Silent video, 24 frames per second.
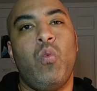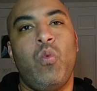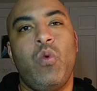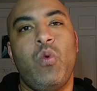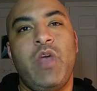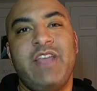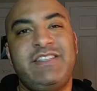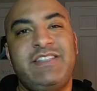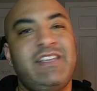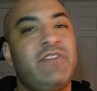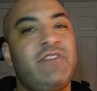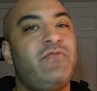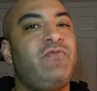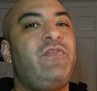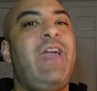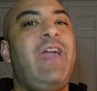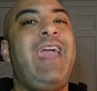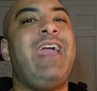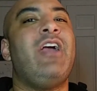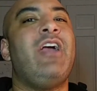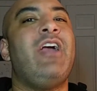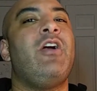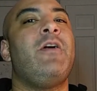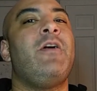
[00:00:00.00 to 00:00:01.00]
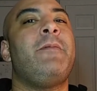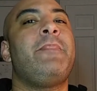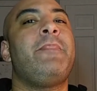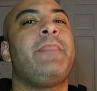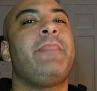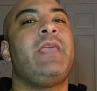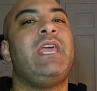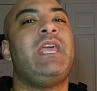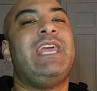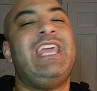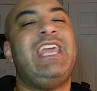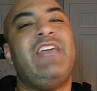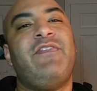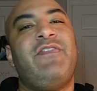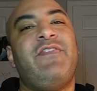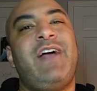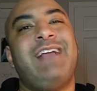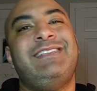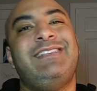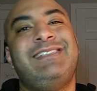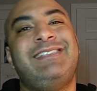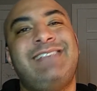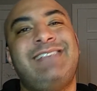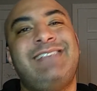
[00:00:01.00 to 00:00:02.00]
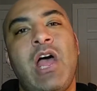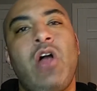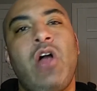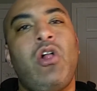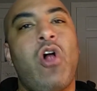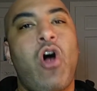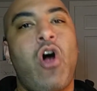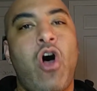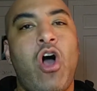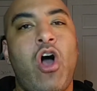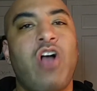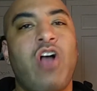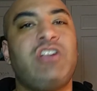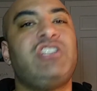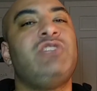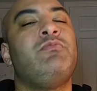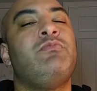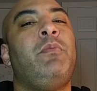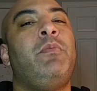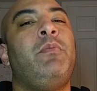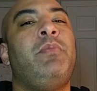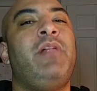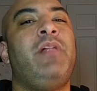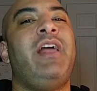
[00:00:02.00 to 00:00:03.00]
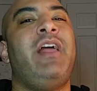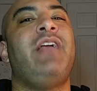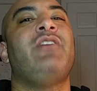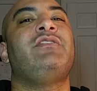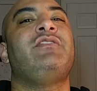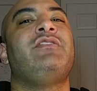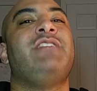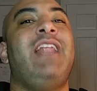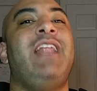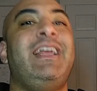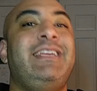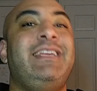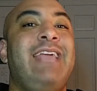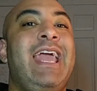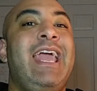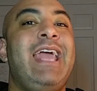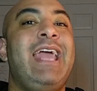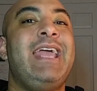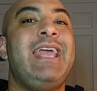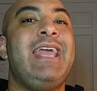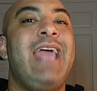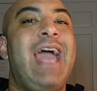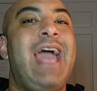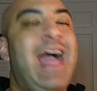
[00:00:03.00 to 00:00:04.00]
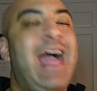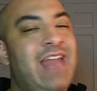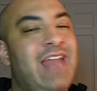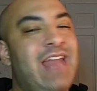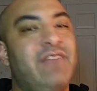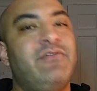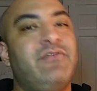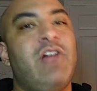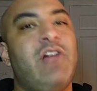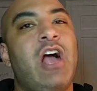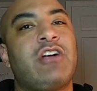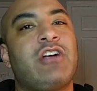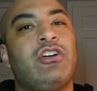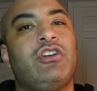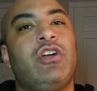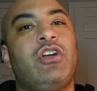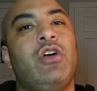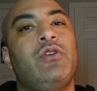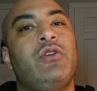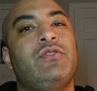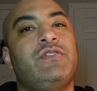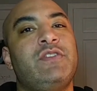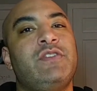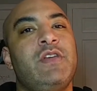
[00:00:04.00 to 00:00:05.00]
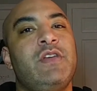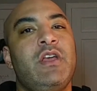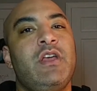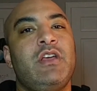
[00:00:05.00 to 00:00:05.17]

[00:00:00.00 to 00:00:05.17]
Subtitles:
is it fair if I sell auctionable players that I get out of locker codes?